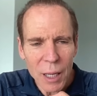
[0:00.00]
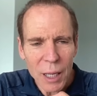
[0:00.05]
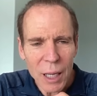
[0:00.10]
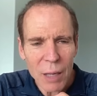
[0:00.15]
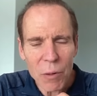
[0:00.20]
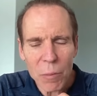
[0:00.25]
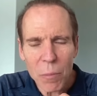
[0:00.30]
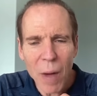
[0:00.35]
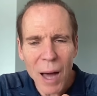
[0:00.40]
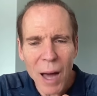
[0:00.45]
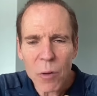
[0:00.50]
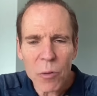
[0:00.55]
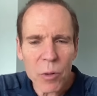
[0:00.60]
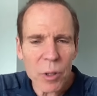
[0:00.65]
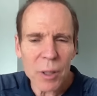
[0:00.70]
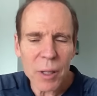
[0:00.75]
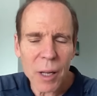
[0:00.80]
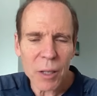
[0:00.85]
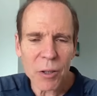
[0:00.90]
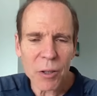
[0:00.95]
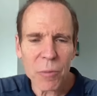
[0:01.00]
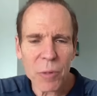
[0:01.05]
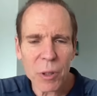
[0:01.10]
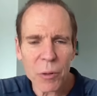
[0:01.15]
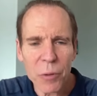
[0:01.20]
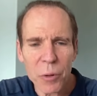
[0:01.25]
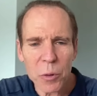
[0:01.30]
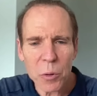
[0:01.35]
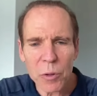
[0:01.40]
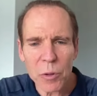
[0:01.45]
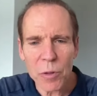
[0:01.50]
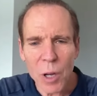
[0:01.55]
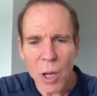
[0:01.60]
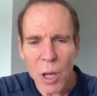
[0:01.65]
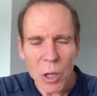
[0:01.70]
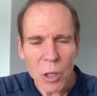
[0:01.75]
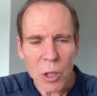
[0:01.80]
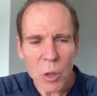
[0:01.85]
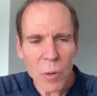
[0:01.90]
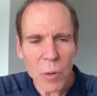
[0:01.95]
even moderate glycemic foods,
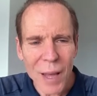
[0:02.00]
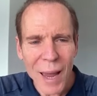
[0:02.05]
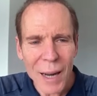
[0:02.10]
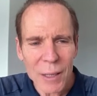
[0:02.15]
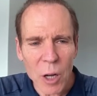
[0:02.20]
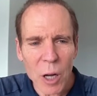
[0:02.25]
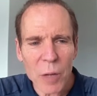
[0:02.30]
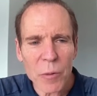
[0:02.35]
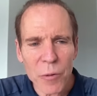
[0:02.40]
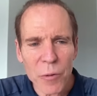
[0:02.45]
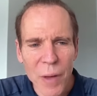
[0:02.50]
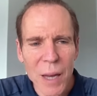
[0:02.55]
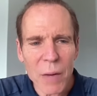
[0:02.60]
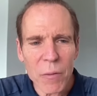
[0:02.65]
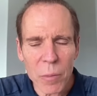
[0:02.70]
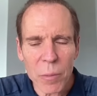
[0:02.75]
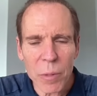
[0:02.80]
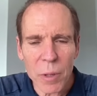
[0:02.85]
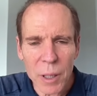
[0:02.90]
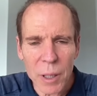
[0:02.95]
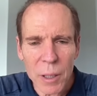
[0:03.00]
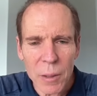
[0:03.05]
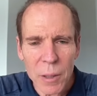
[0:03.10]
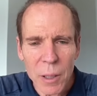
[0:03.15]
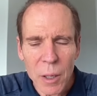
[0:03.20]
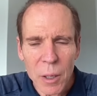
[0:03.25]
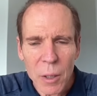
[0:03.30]
you react unfavorably